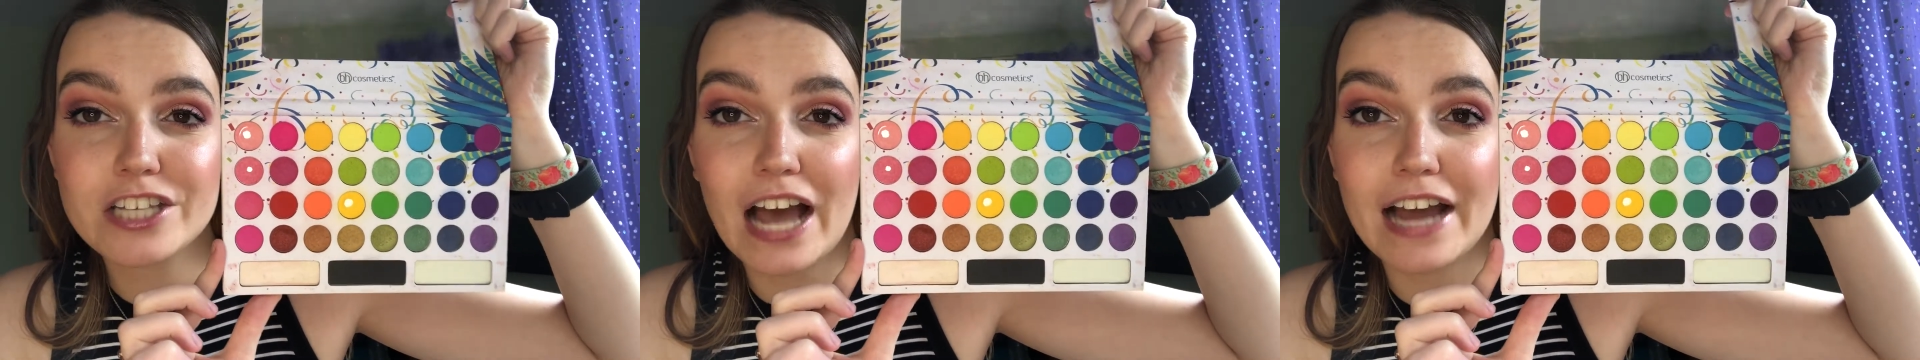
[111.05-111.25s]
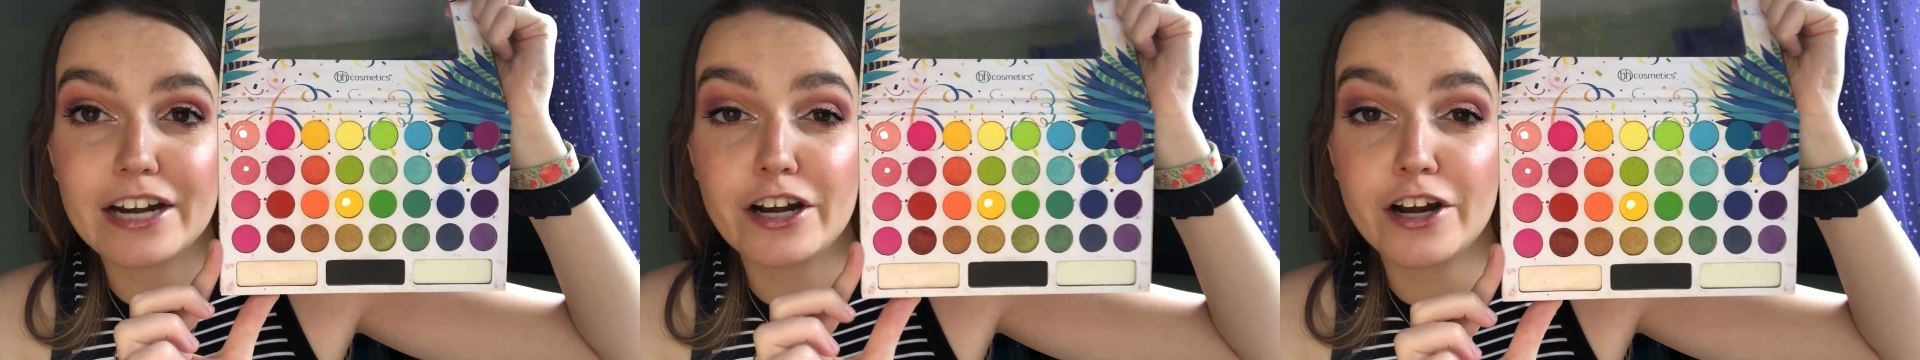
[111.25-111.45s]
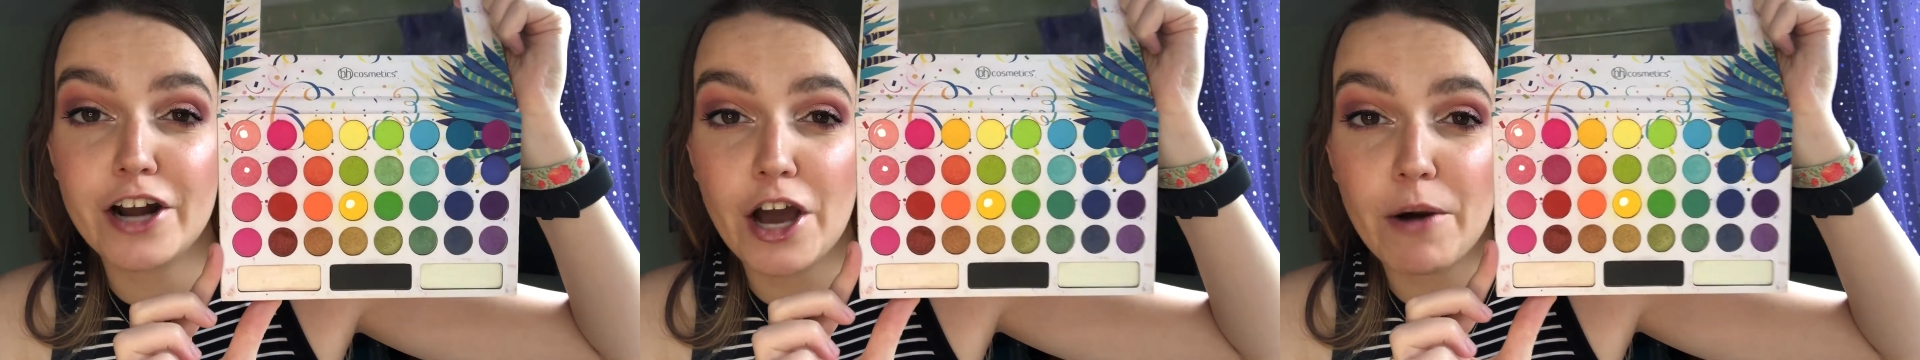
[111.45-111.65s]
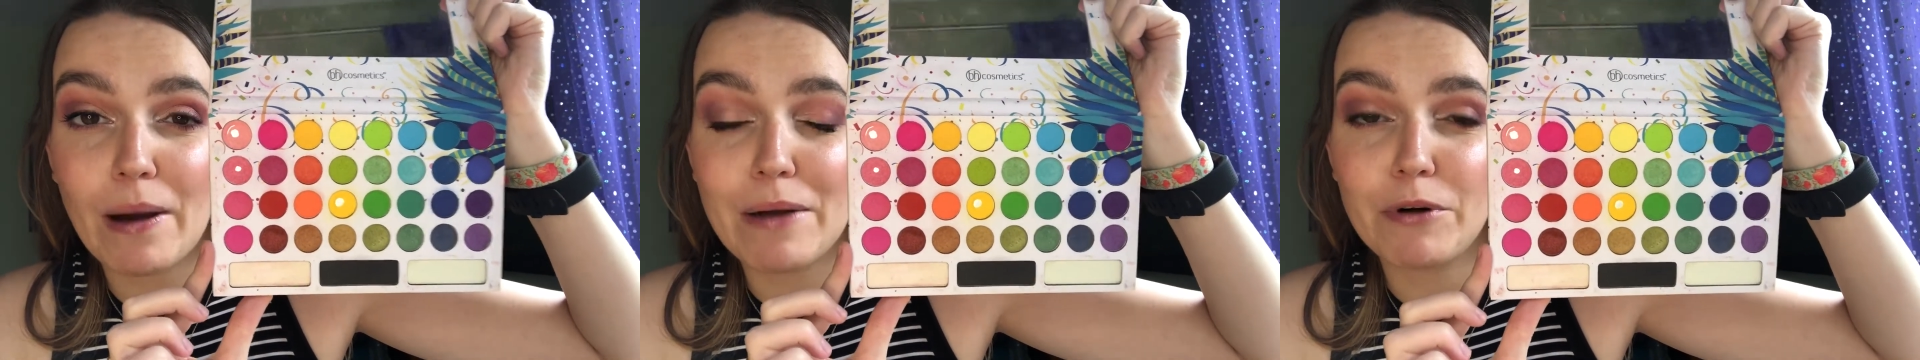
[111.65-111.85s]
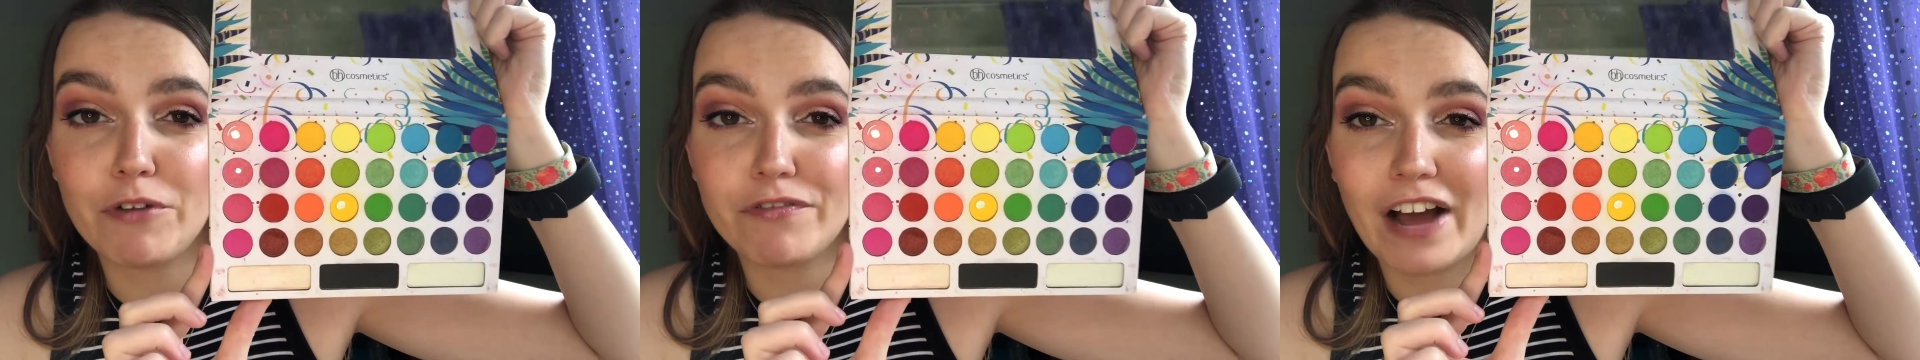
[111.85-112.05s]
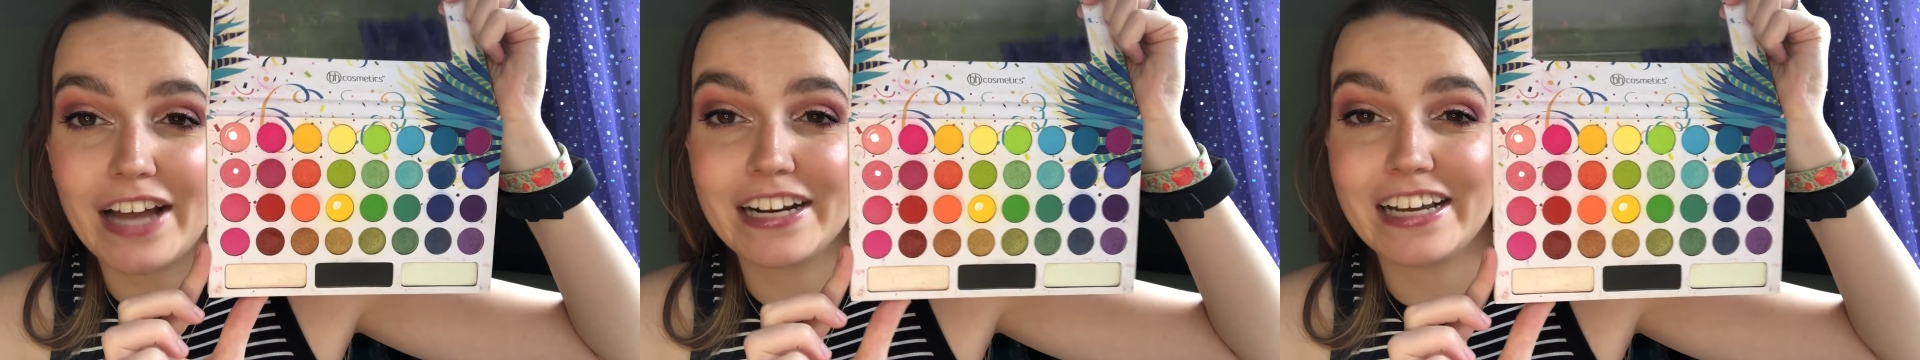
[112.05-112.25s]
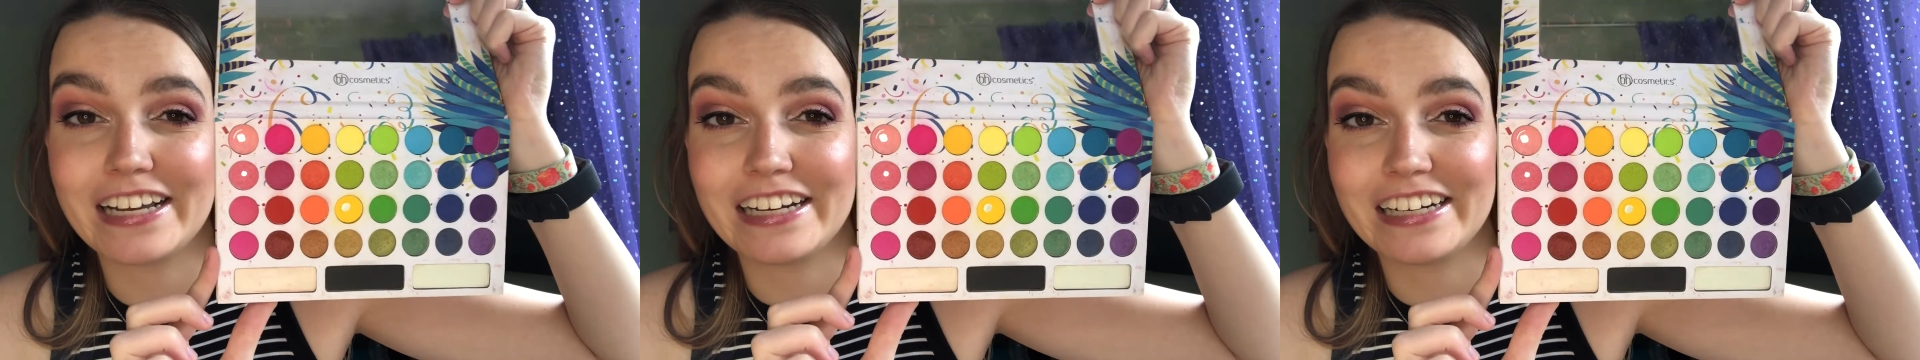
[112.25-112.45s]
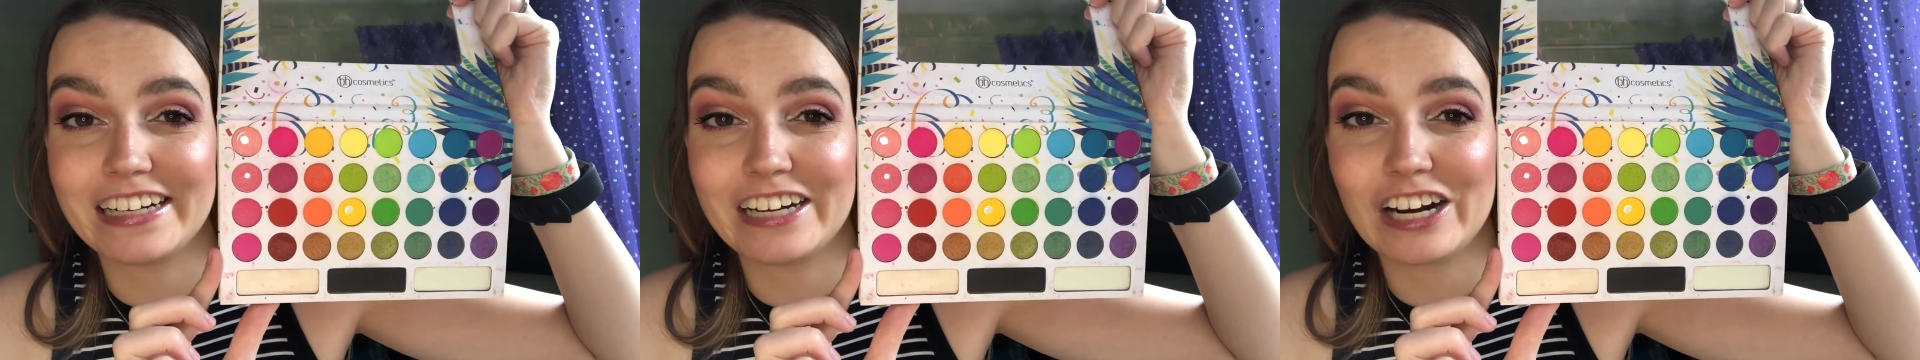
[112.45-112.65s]
I know I will find it
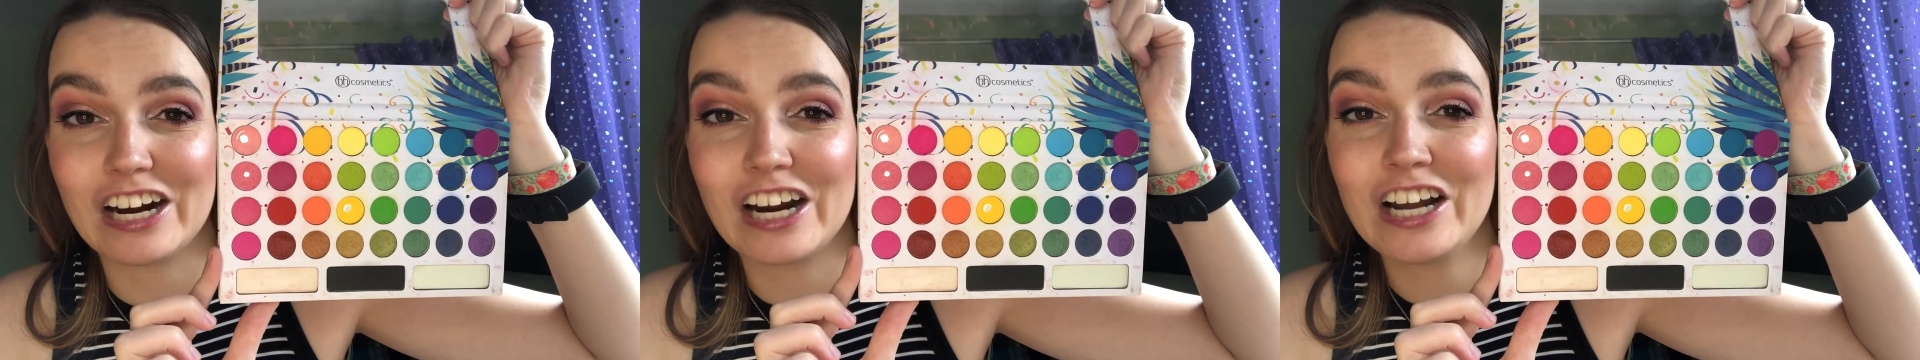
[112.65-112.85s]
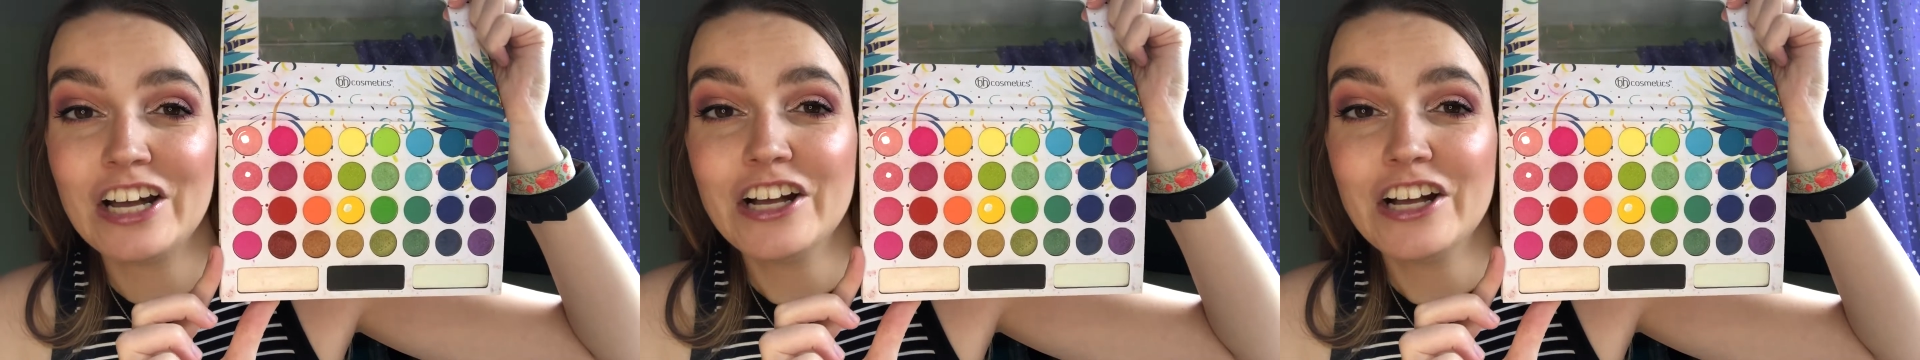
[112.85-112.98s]
in here.